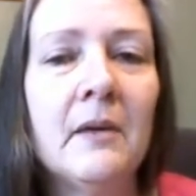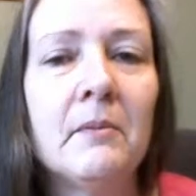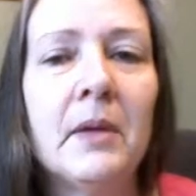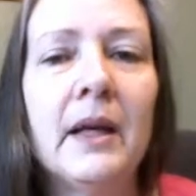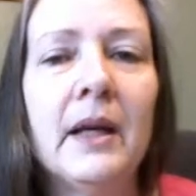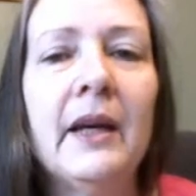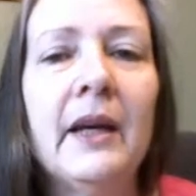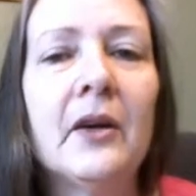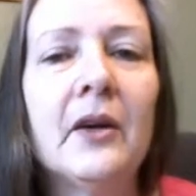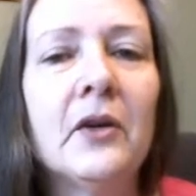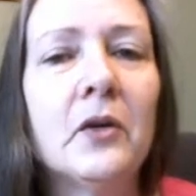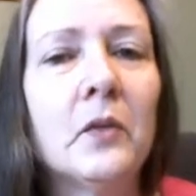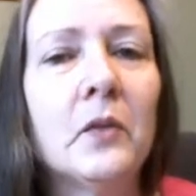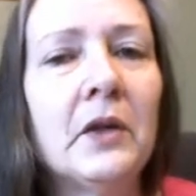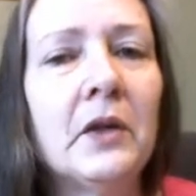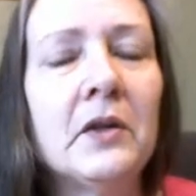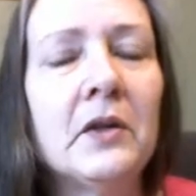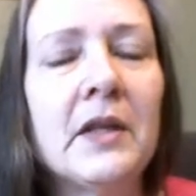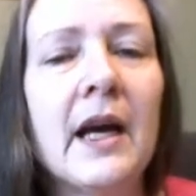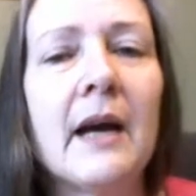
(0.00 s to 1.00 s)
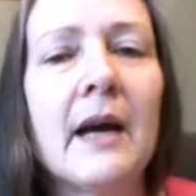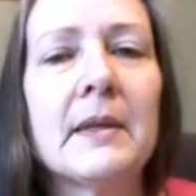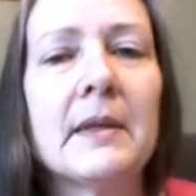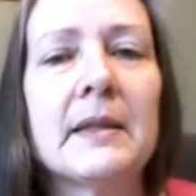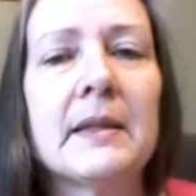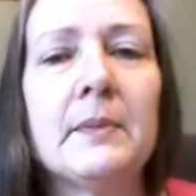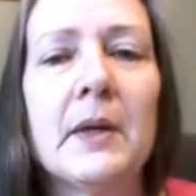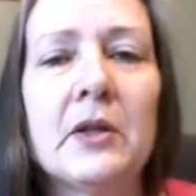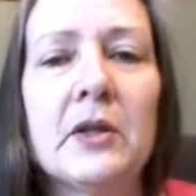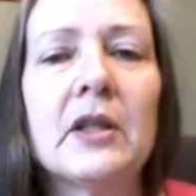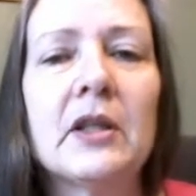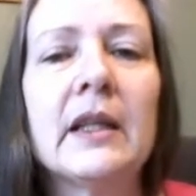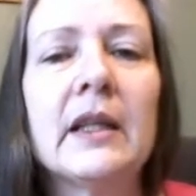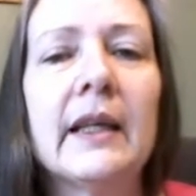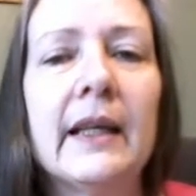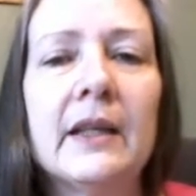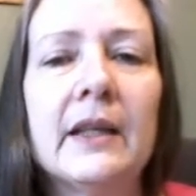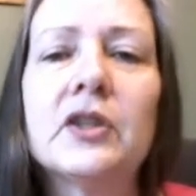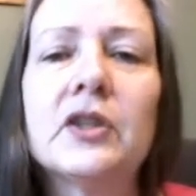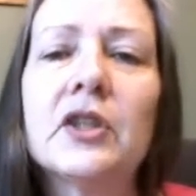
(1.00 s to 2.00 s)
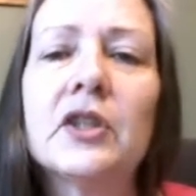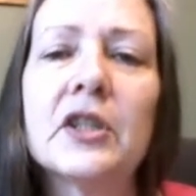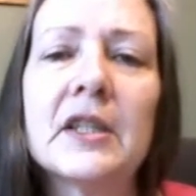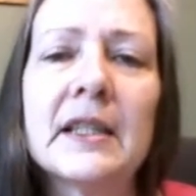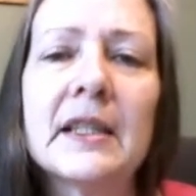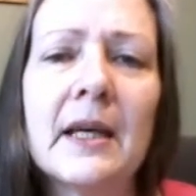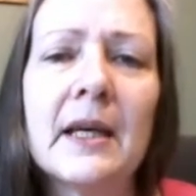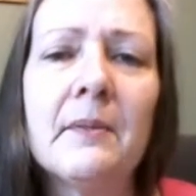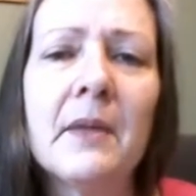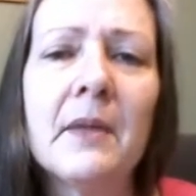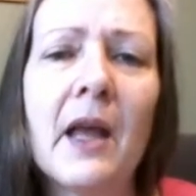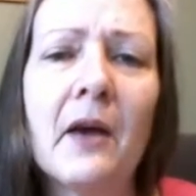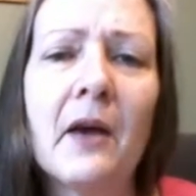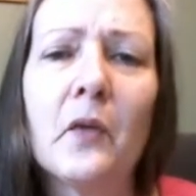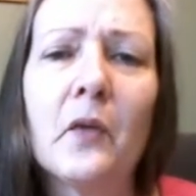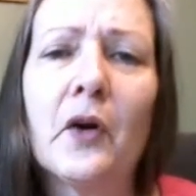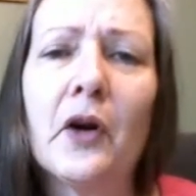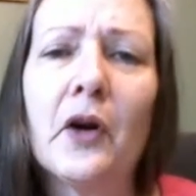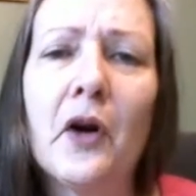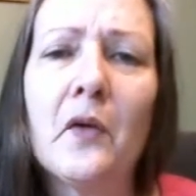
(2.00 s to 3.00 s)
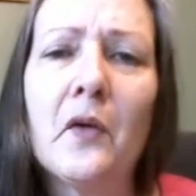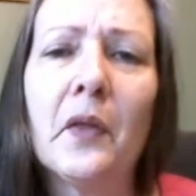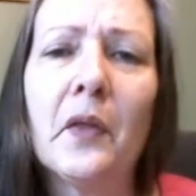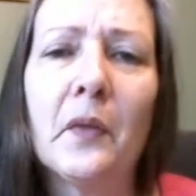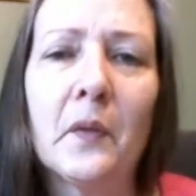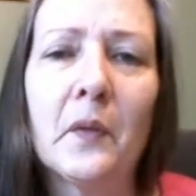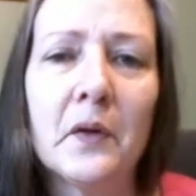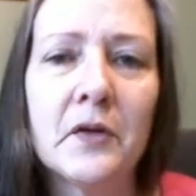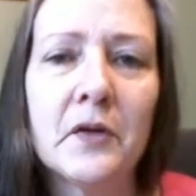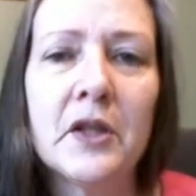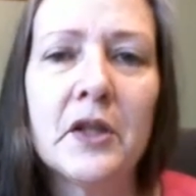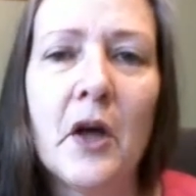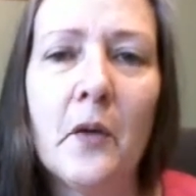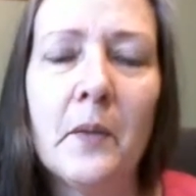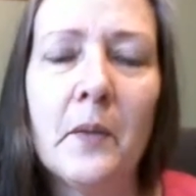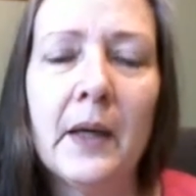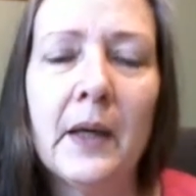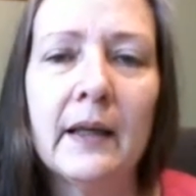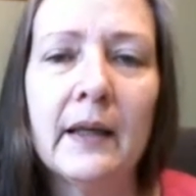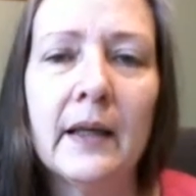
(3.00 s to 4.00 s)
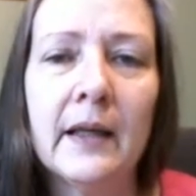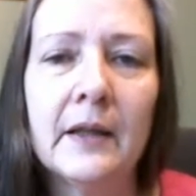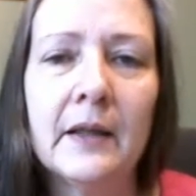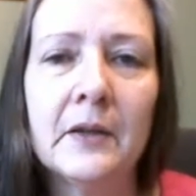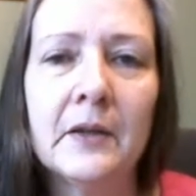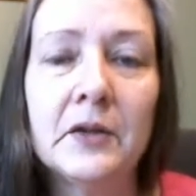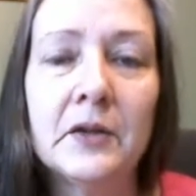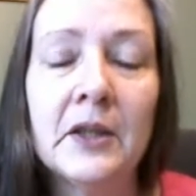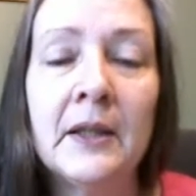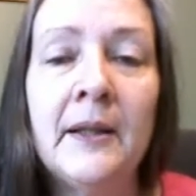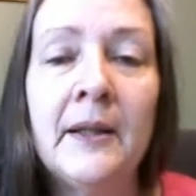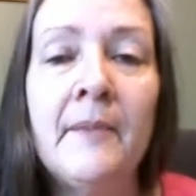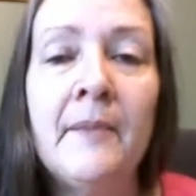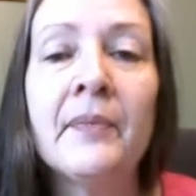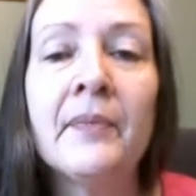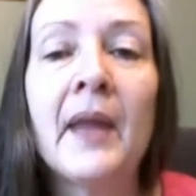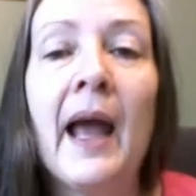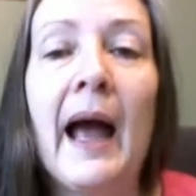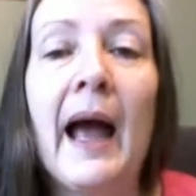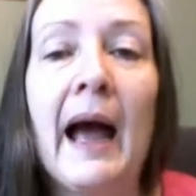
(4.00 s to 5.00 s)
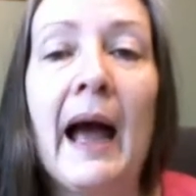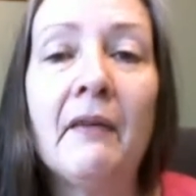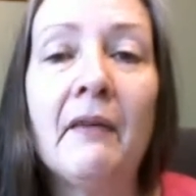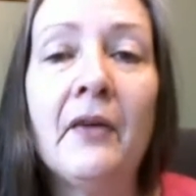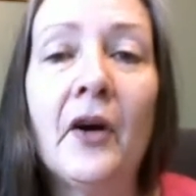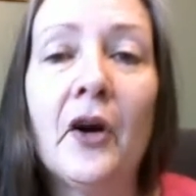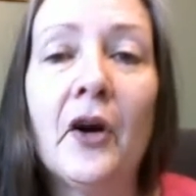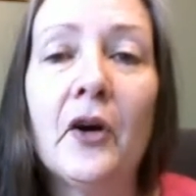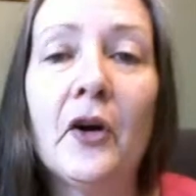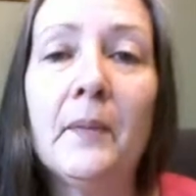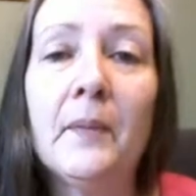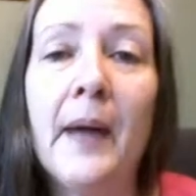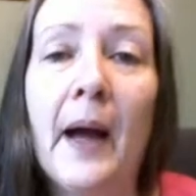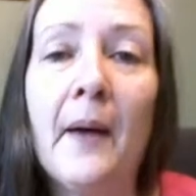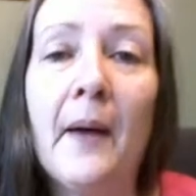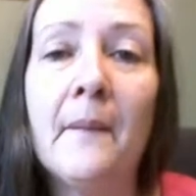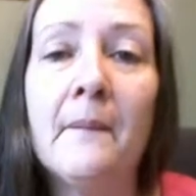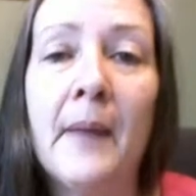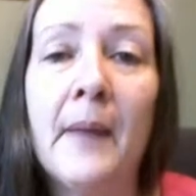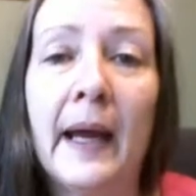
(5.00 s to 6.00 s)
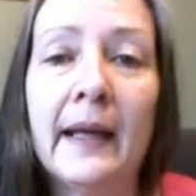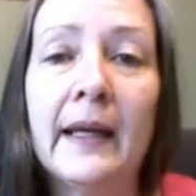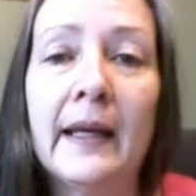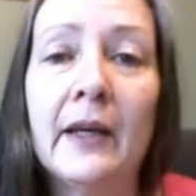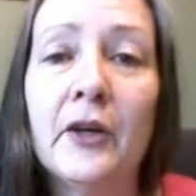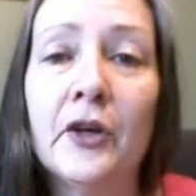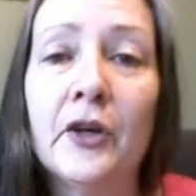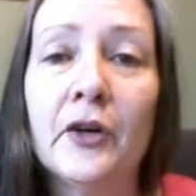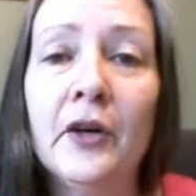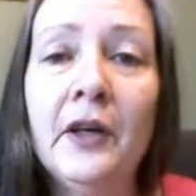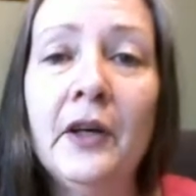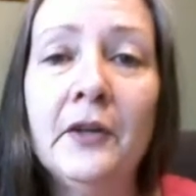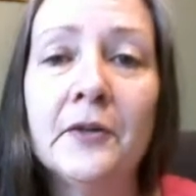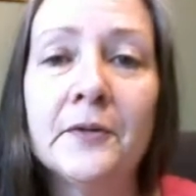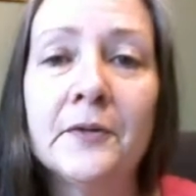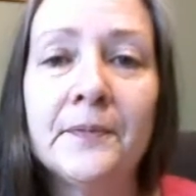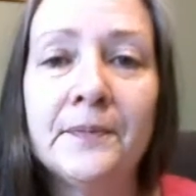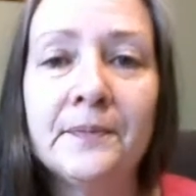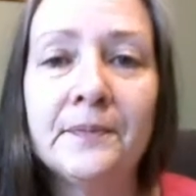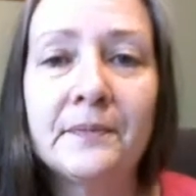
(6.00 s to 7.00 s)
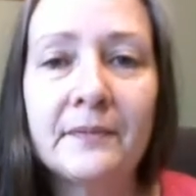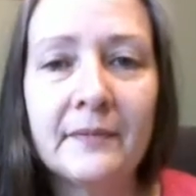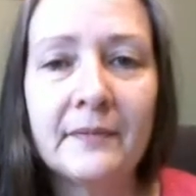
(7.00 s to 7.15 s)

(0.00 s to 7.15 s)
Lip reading: But here in the wintertime especially, it's just seemed like we're going through so many loads. I've heard about making your own.